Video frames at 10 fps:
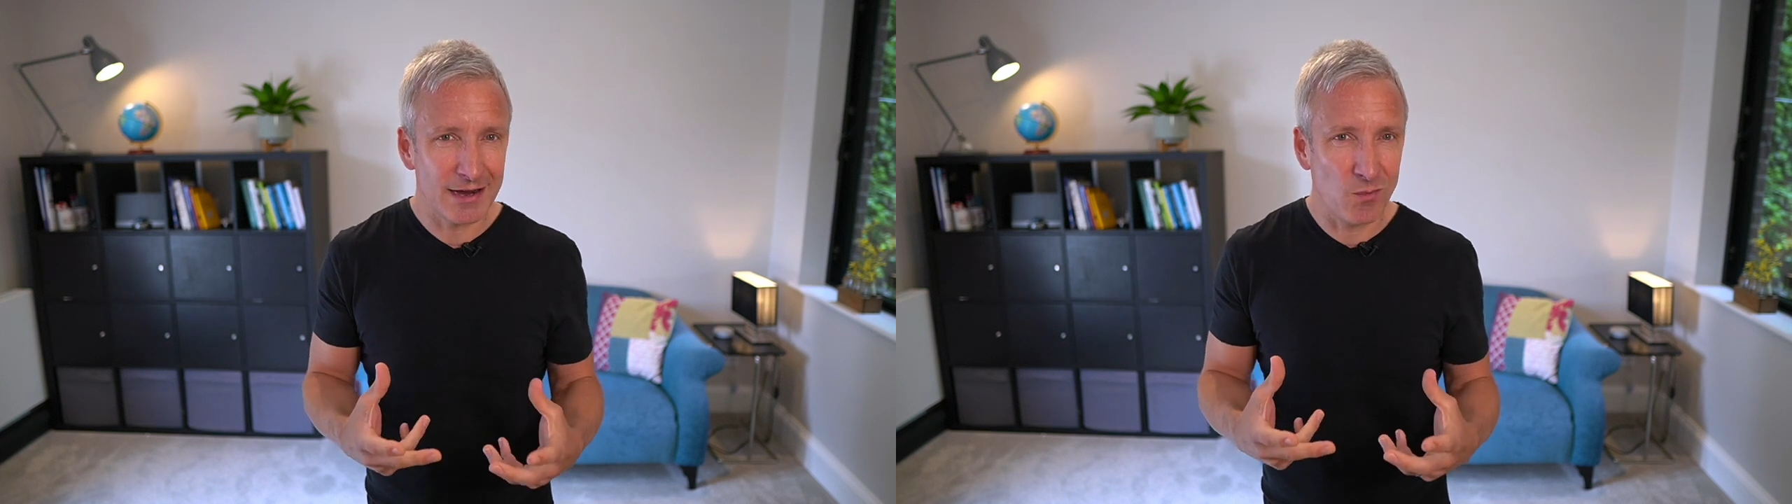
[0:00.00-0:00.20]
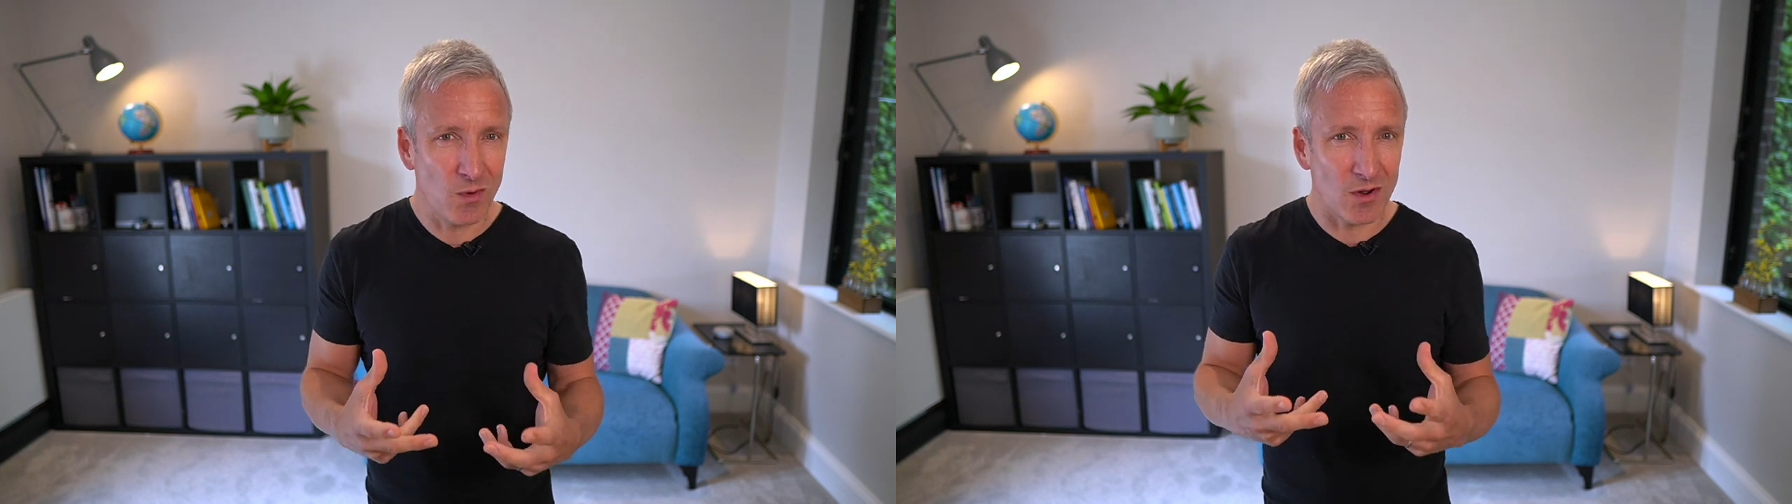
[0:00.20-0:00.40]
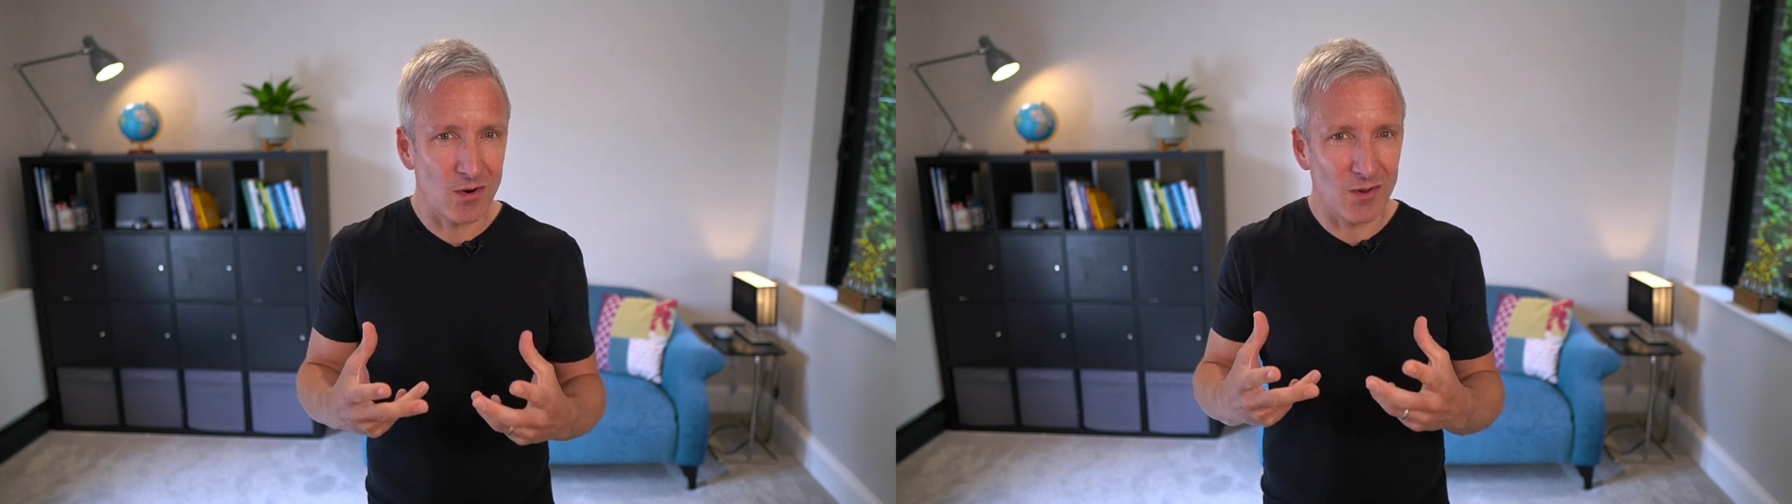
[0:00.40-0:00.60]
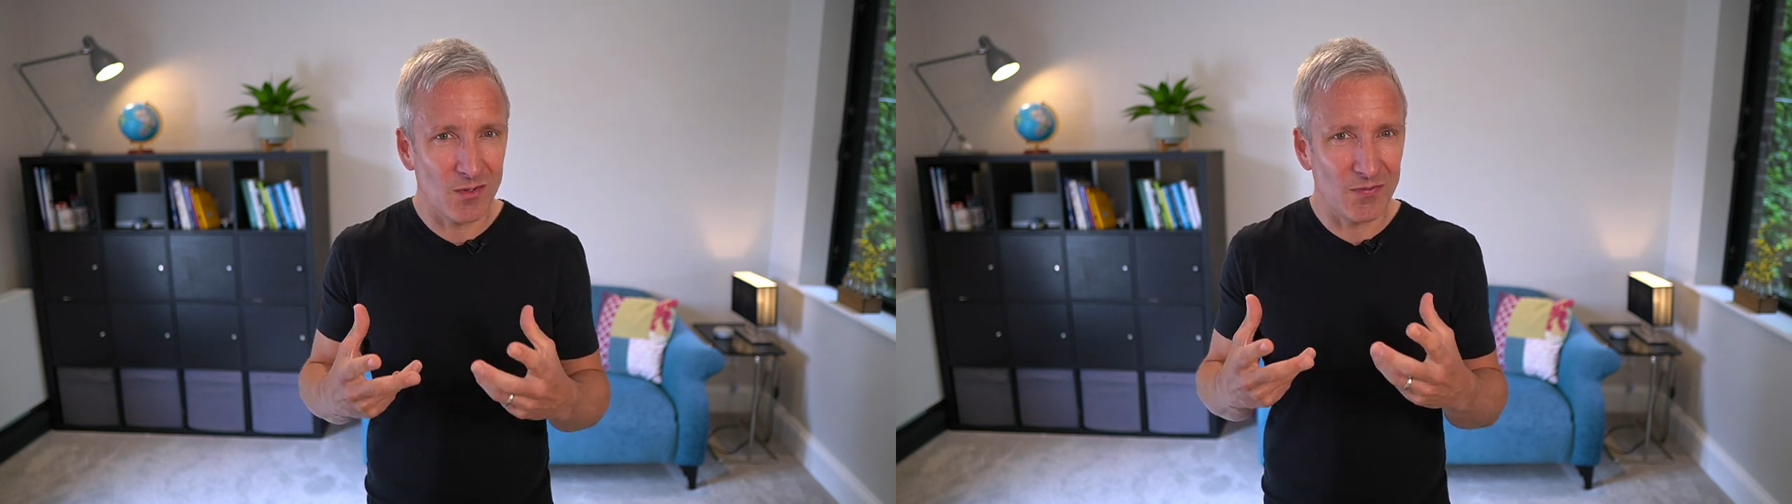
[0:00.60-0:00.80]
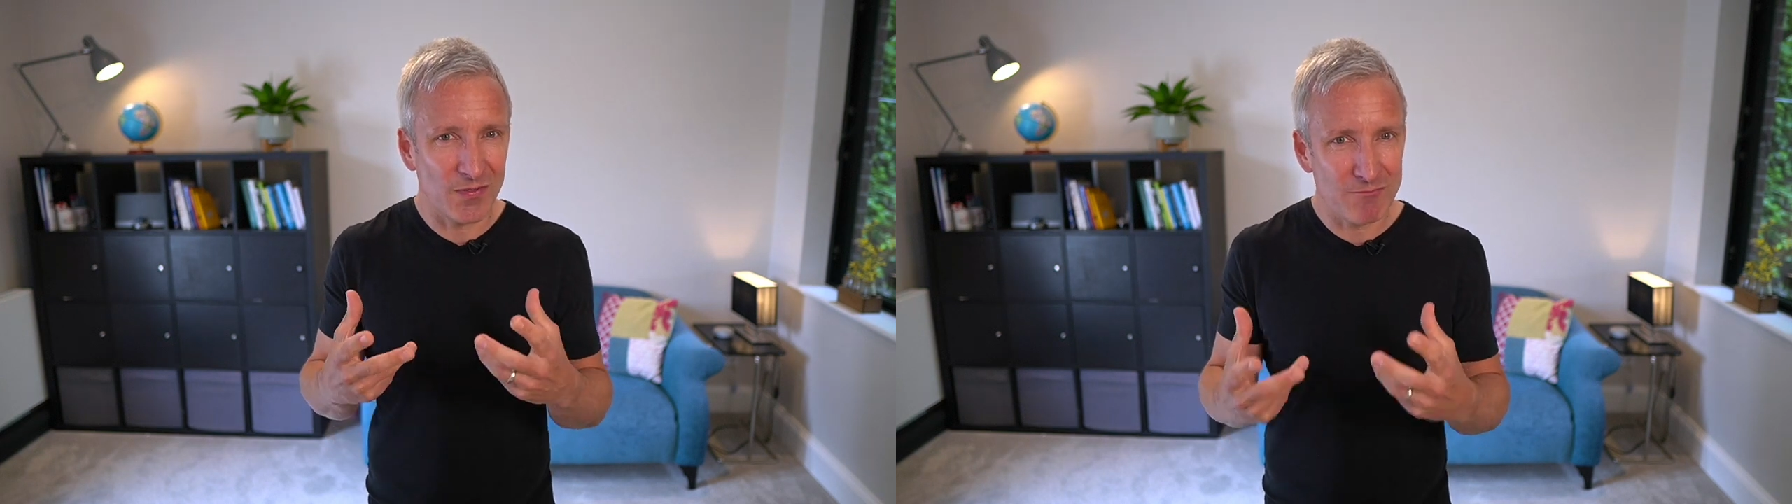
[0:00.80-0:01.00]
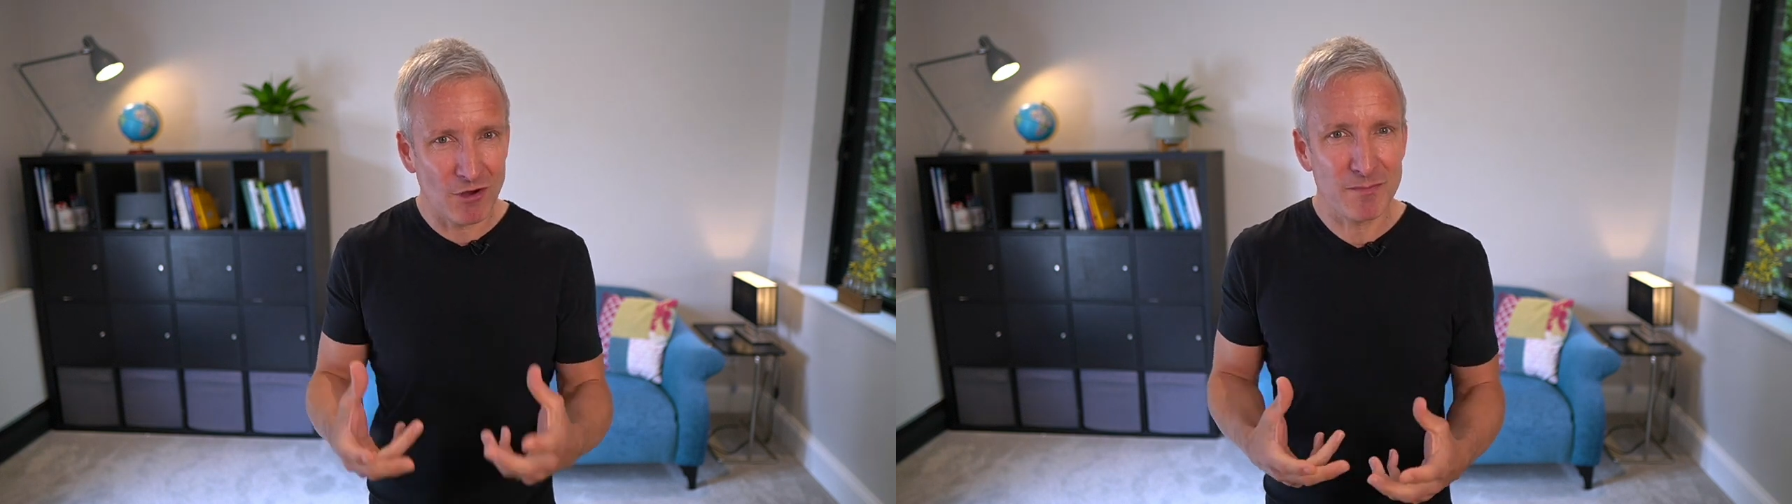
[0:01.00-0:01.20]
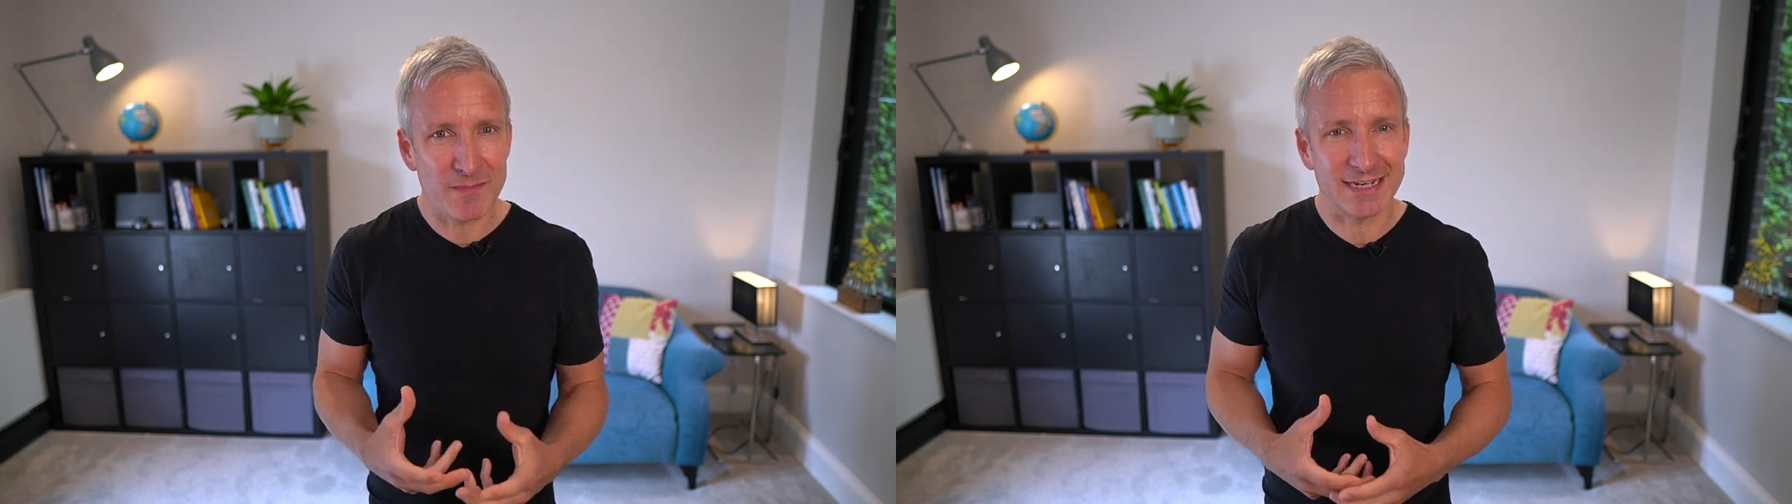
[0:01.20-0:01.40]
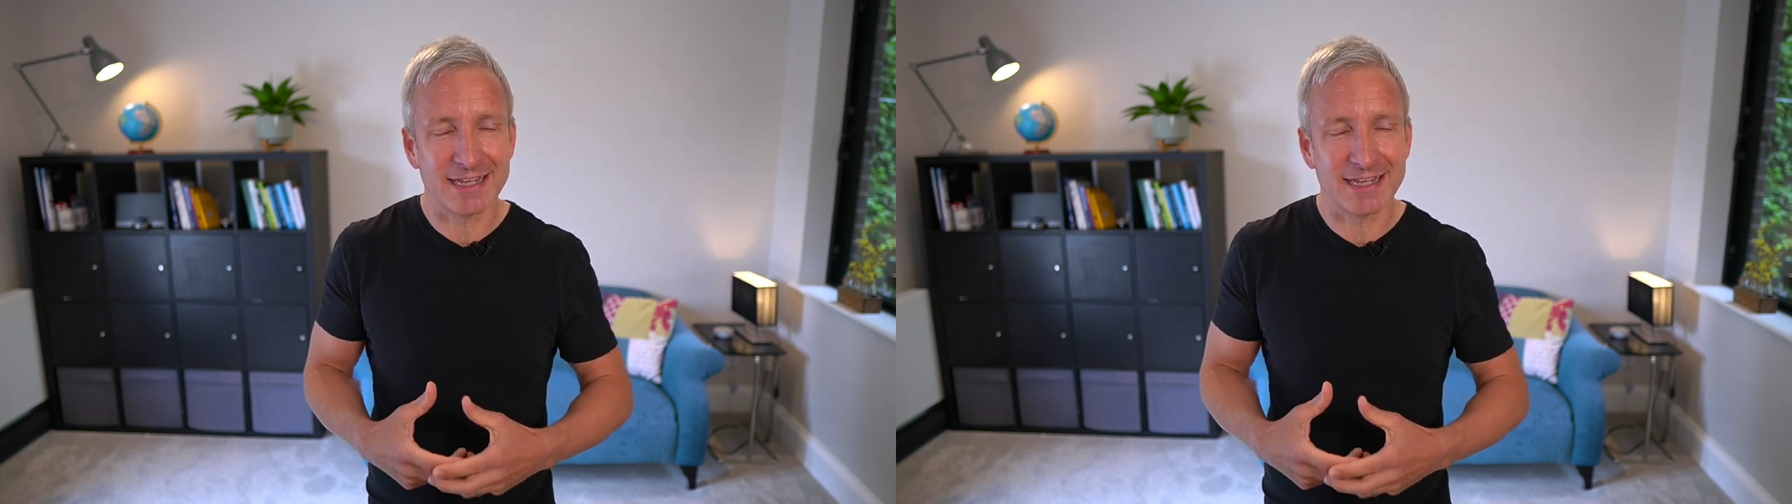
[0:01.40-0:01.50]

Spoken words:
what their problem is.